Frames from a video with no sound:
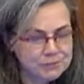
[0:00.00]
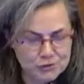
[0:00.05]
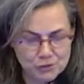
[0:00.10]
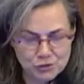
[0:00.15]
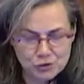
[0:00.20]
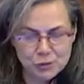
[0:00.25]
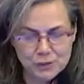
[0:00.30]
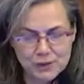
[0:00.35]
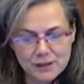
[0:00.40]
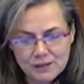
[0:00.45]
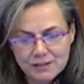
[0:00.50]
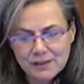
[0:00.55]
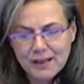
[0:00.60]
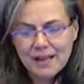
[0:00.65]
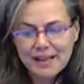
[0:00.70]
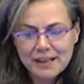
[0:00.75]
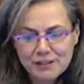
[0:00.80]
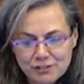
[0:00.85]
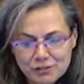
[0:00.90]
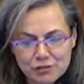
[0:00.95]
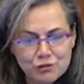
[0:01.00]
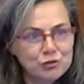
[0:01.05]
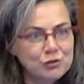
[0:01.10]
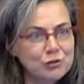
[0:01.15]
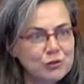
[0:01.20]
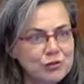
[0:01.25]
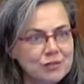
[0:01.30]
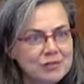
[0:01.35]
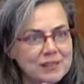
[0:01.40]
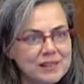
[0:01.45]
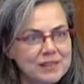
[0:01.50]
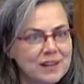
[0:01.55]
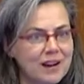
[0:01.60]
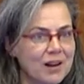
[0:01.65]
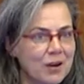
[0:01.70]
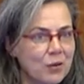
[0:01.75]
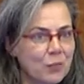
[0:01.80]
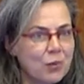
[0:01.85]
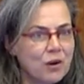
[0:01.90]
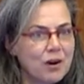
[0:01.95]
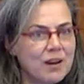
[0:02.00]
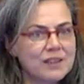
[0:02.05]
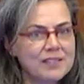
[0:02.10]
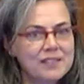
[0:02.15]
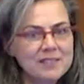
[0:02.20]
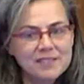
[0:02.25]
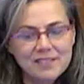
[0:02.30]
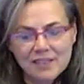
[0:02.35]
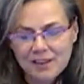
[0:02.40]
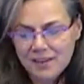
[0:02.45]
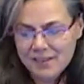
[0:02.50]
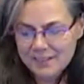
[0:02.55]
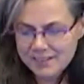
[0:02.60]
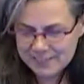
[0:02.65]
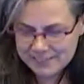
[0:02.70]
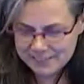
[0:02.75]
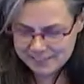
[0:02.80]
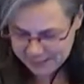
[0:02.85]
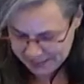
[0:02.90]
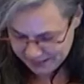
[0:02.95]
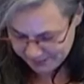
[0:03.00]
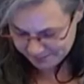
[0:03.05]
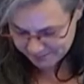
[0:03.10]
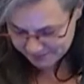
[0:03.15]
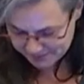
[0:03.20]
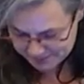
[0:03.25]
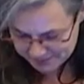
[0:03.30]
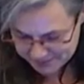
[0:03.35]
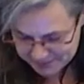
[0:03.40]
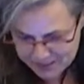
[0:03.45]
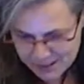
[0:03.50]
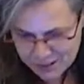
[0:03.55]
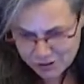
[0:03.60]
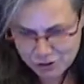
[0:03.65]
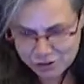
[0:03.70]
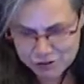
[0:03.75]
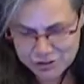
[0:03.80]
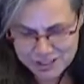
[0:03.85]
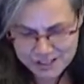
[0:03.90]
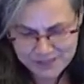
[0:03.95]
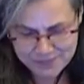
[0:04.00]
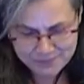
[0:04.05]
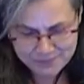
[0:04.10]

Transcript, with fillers: So we add to the DIY, the DIT logic.